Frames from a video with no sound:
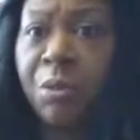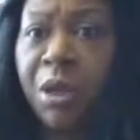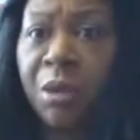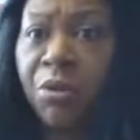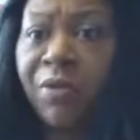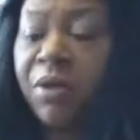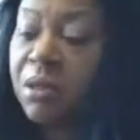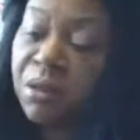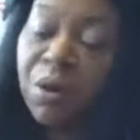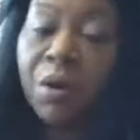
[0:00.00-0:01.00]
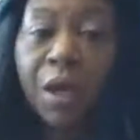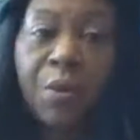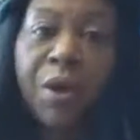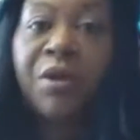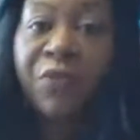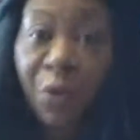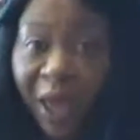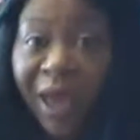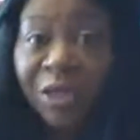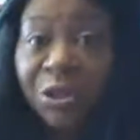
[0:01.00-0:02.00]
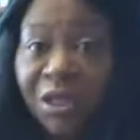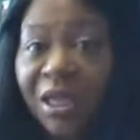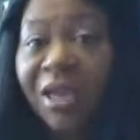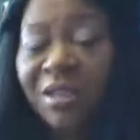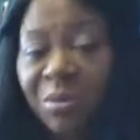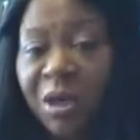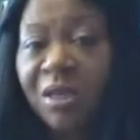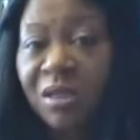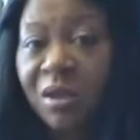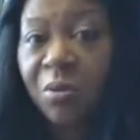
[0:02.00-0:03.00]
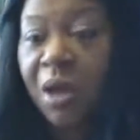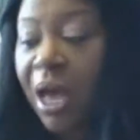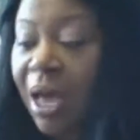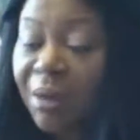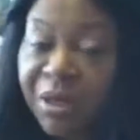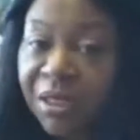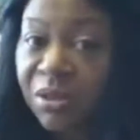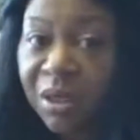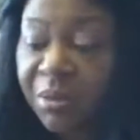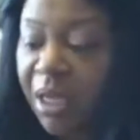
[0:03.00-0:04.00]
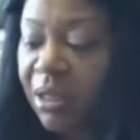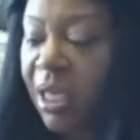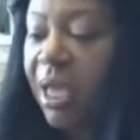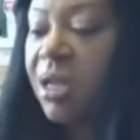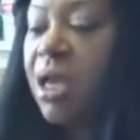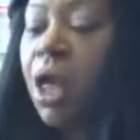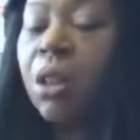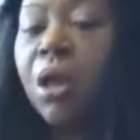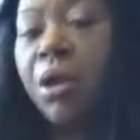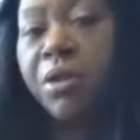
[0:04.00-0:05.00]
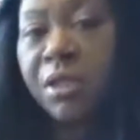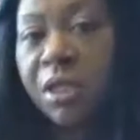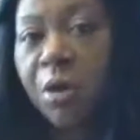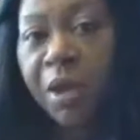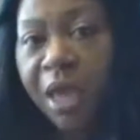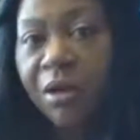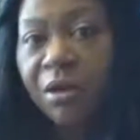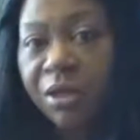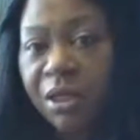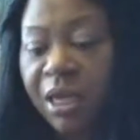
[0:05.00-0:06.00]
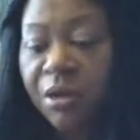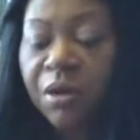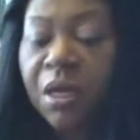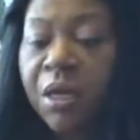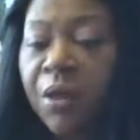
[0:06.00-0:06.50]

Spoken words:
it and make a profit. Okay, well, if you actually like to make soap, a hobbyist, something like that, learn the soap calculator.